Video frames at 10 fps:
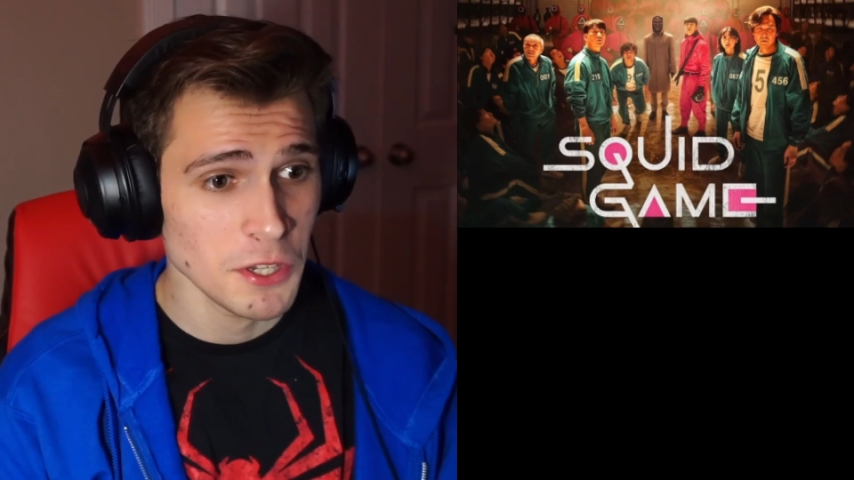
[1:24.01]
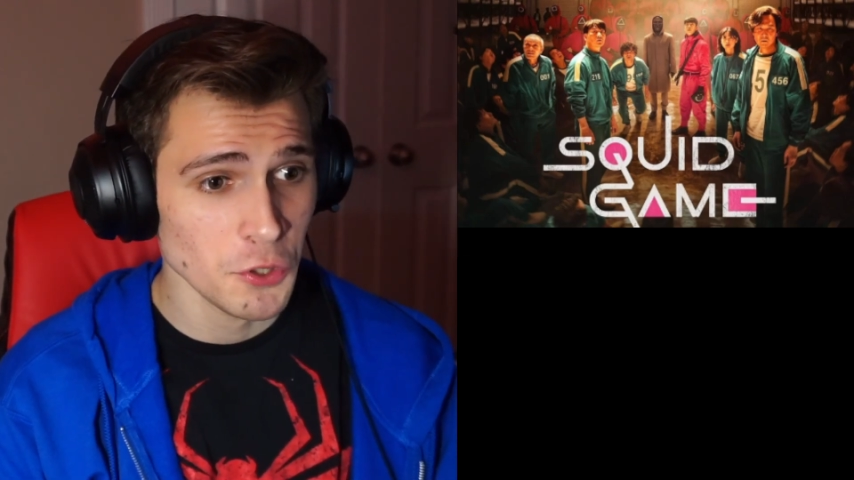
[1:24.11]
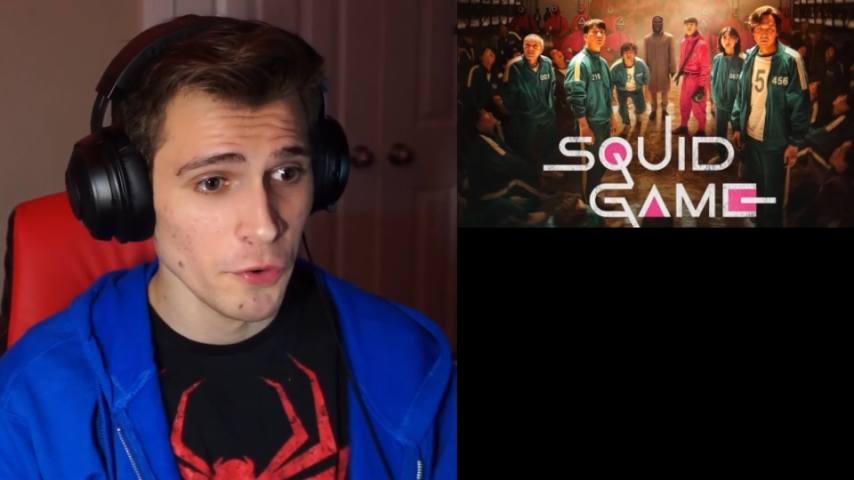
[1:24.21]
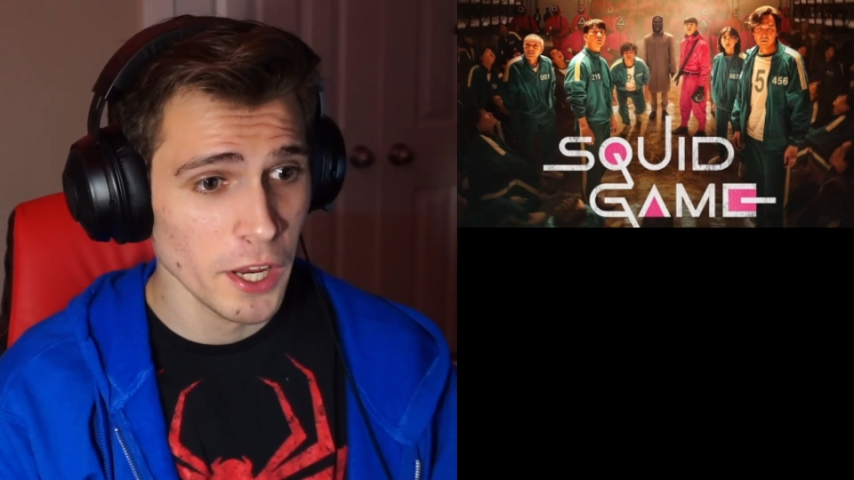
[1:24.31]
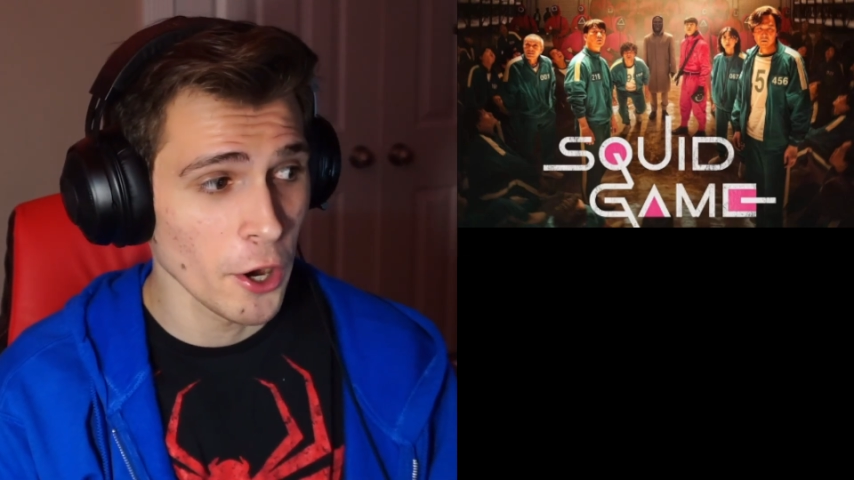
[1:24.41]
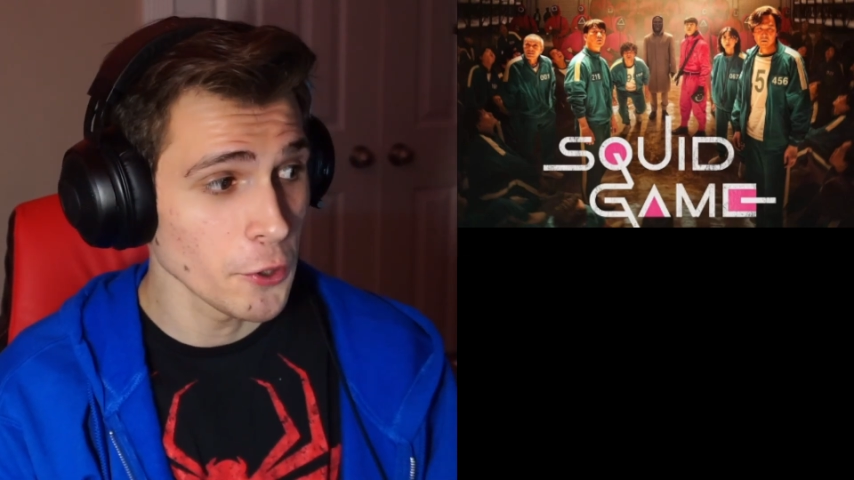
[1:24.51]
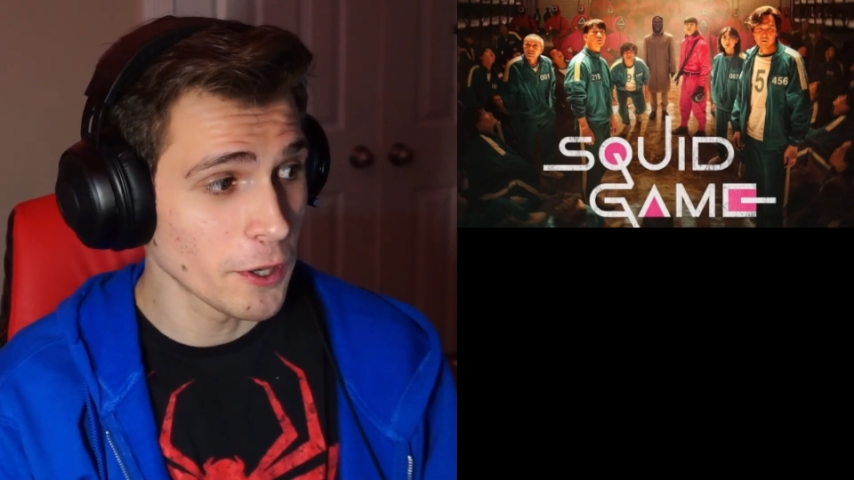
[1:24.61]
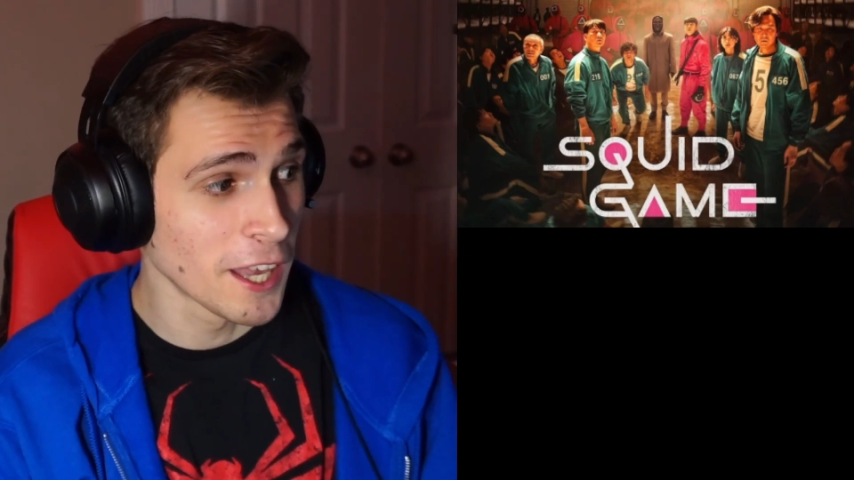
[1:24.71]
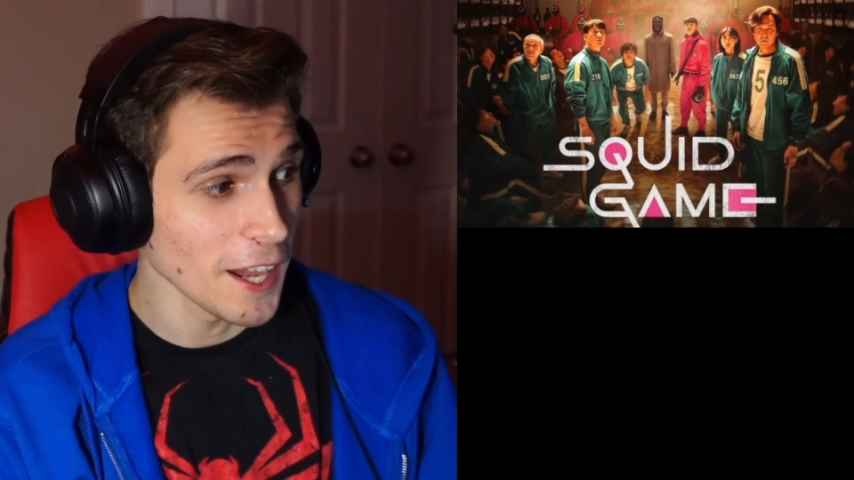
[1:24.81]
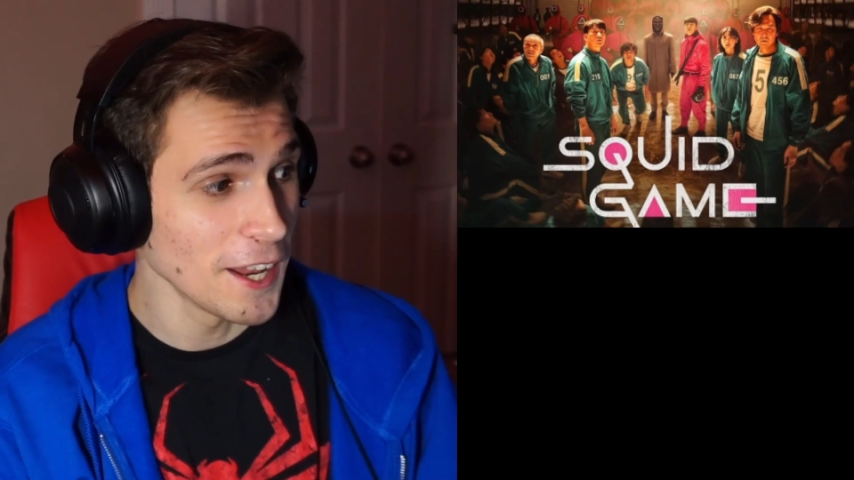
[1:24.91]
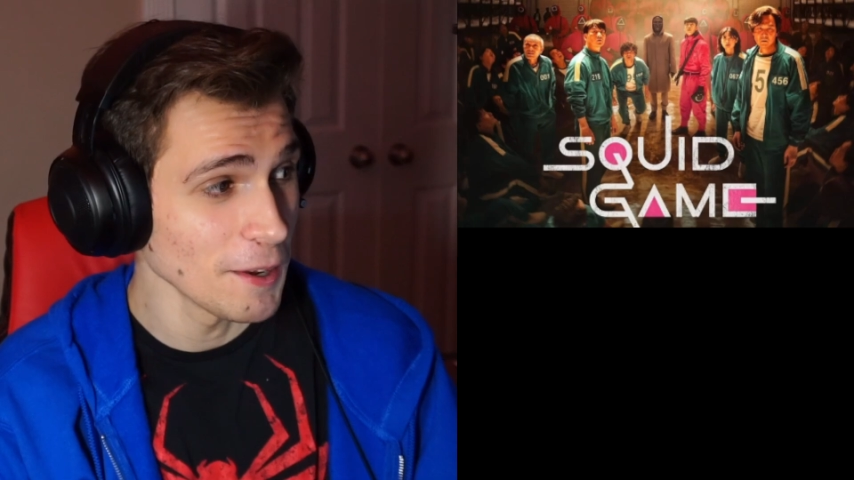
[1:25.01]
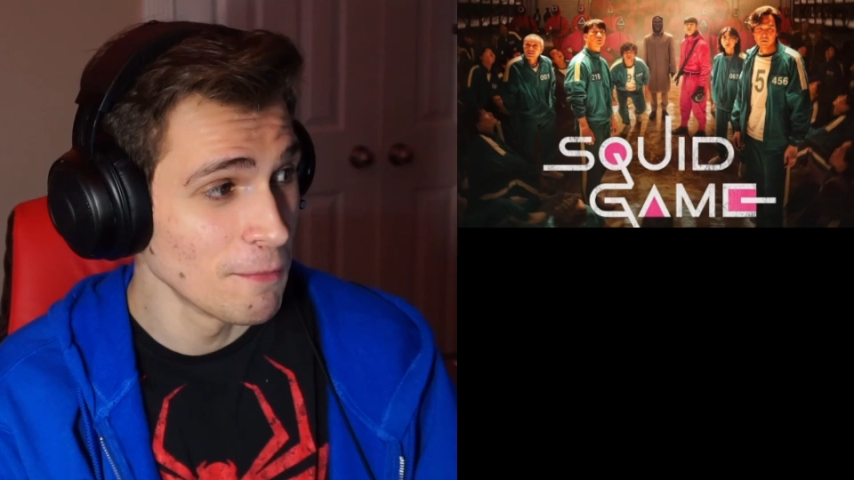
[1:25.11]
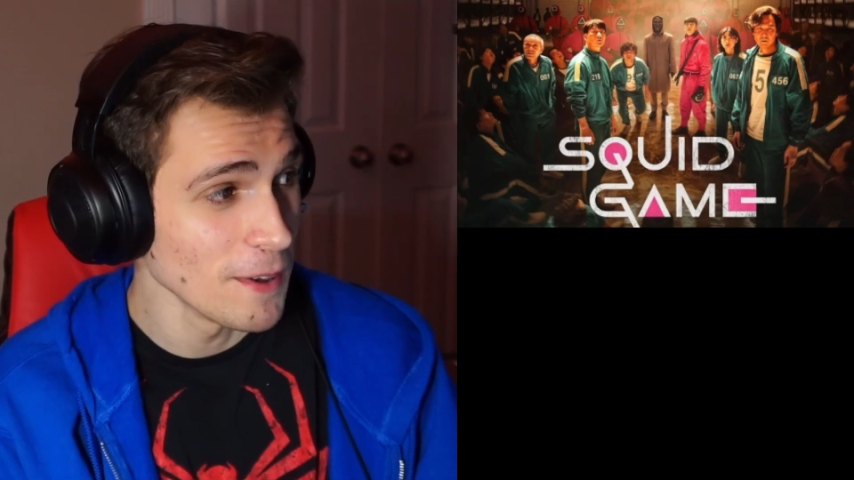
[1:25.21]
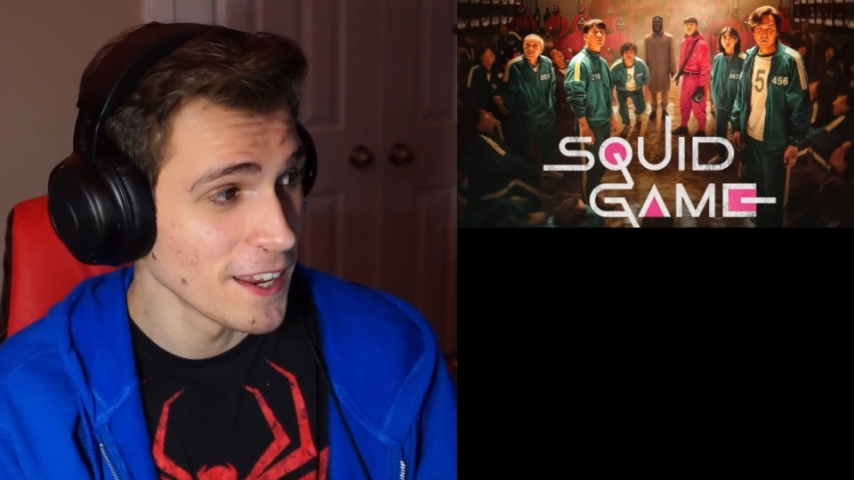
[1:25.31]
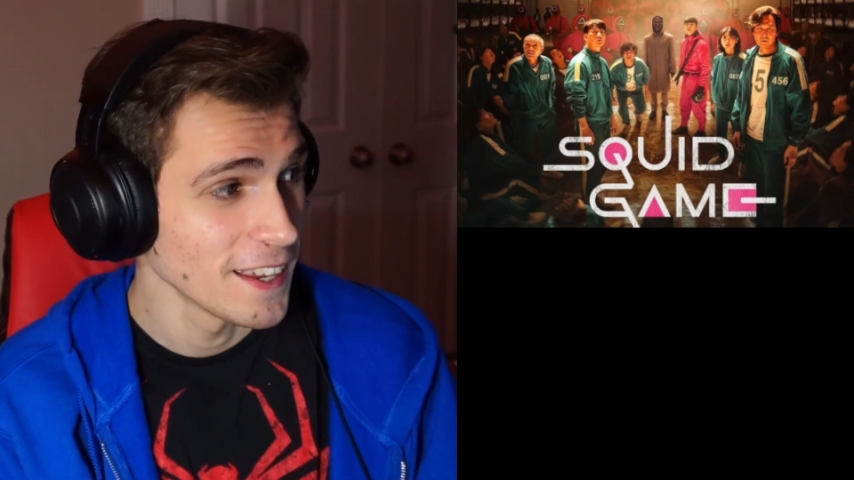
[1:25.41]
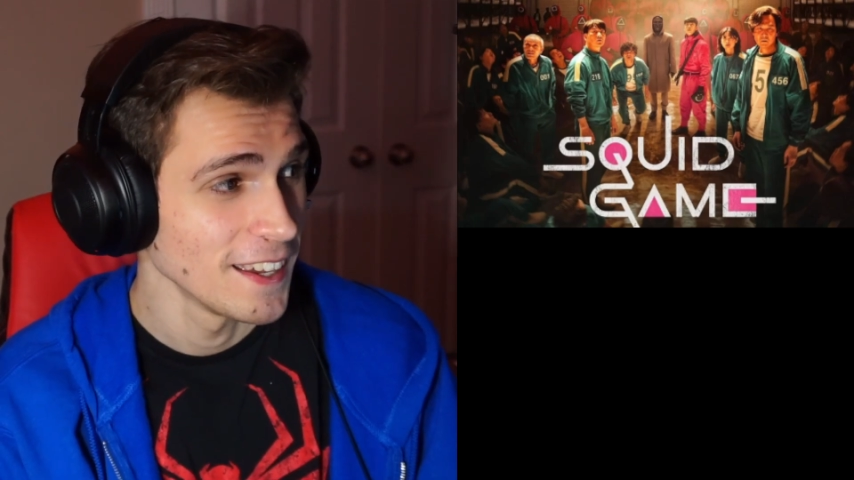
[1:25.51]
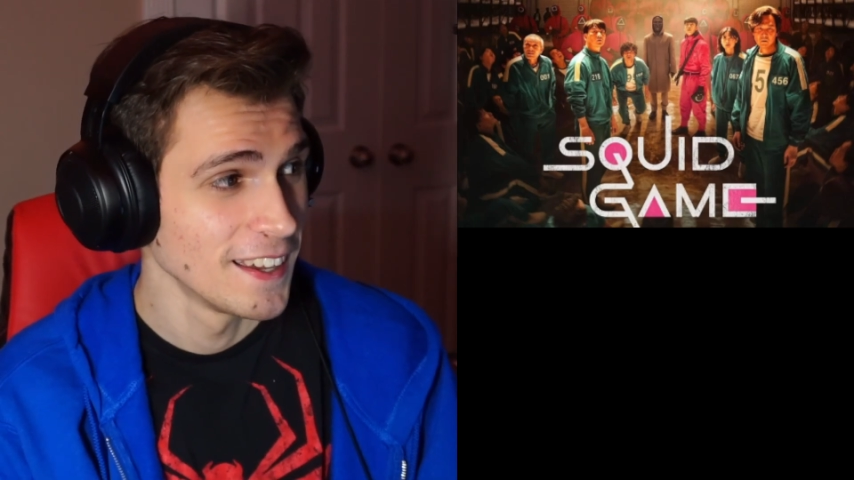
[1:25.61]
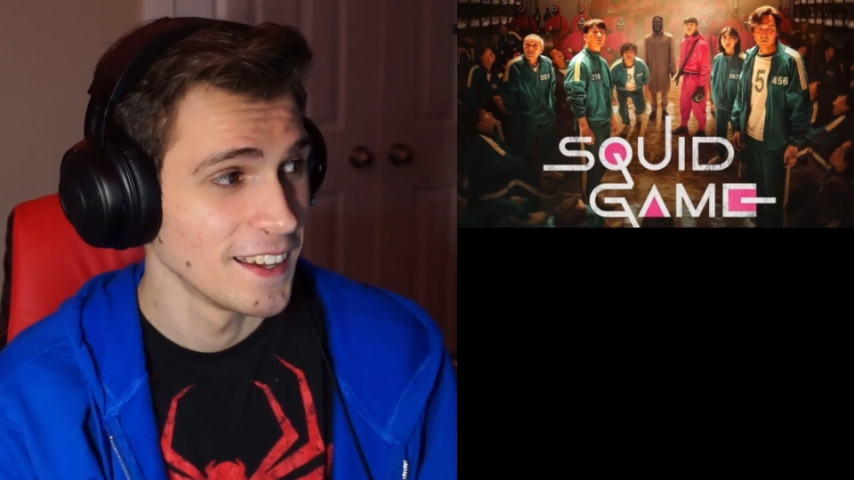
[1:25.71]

misery? Are you kidding me?